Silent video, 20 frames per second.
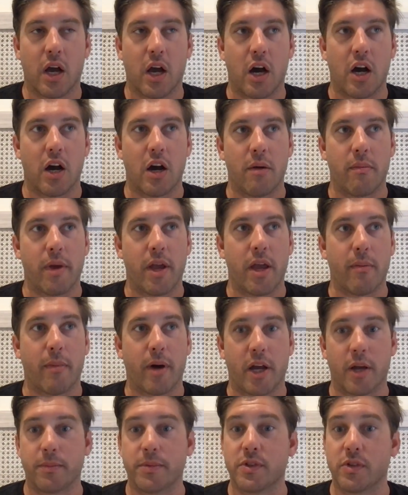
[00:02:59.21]
Am
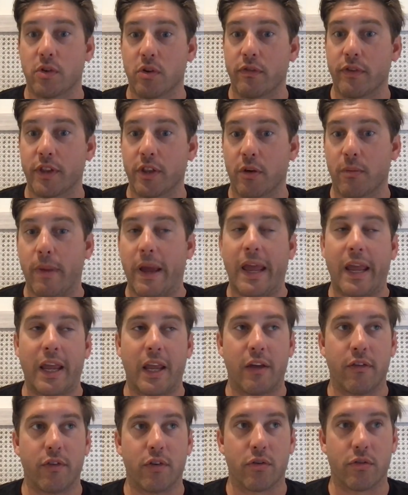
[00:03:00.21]
I observing their
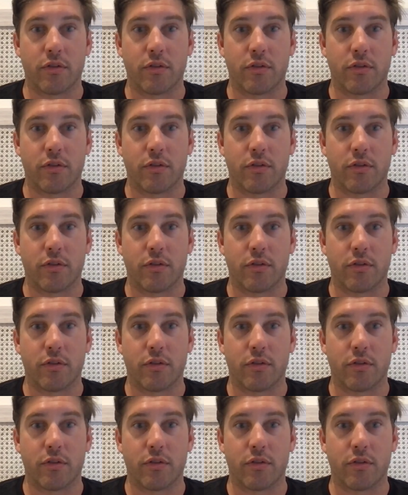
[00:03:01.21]
behavior,